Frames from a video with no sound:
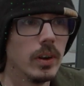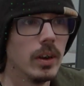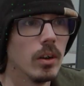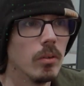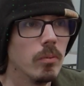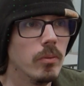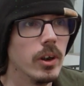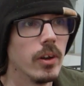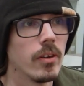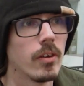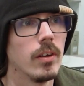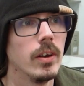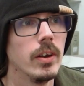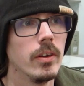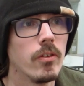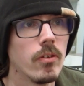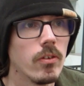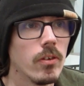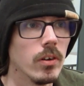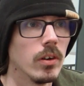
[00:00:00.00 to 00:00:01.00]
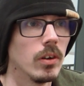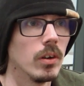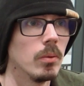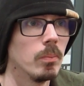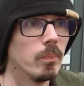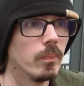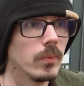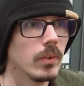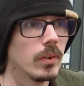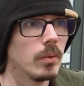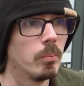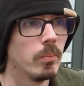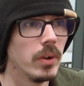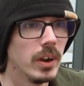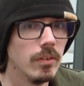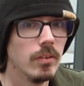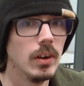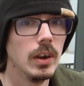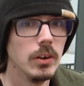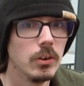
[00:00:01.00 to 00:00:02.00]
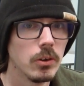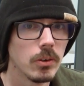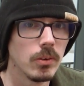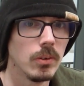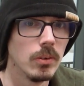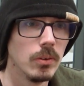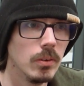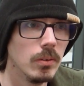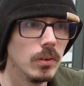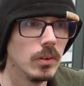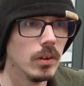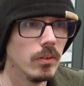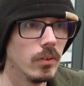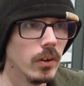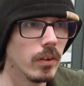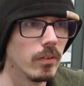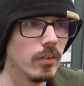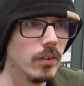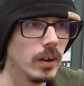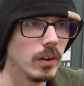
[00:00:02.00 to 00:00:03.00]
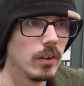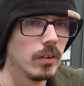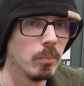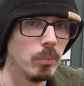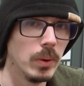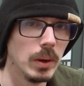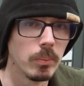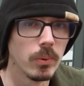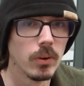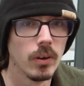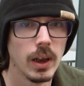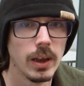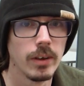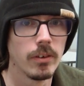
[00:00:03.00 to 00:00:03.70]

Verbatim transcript: obviously it's a privilege to work with people like